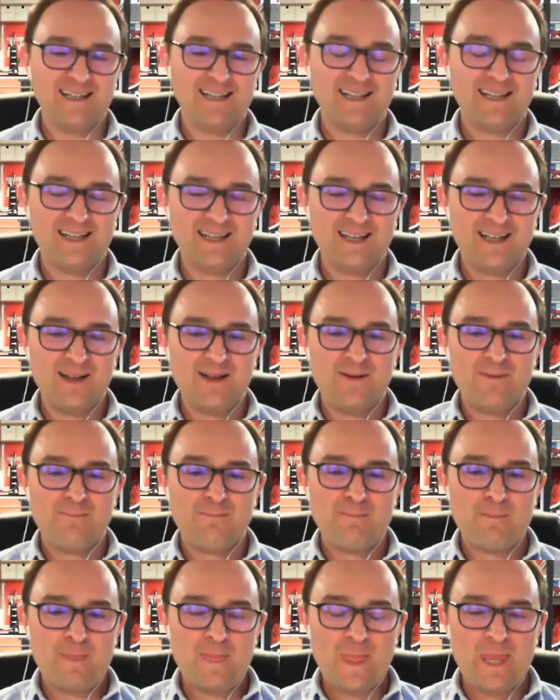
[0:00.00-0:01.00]
kind of,
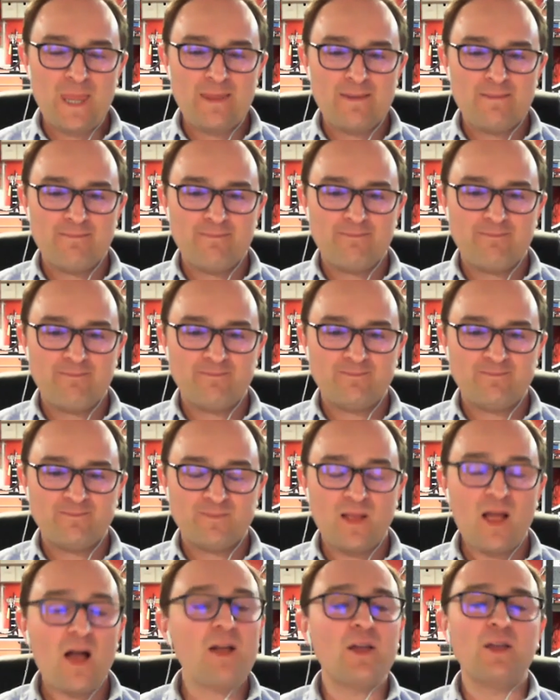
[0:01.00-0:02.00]
that sort of brain food. So